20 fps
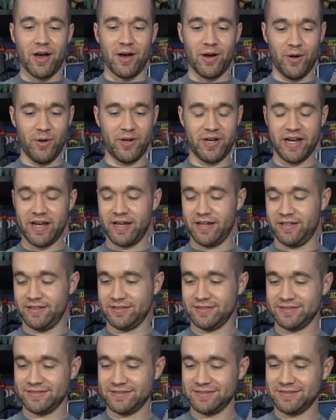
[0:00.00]
Okay,
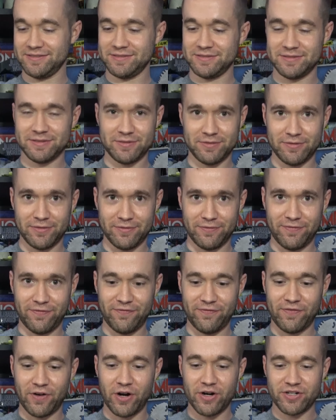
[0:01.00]

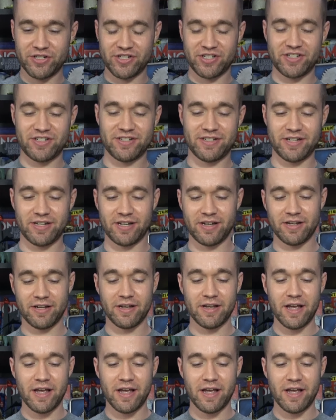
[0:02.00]
first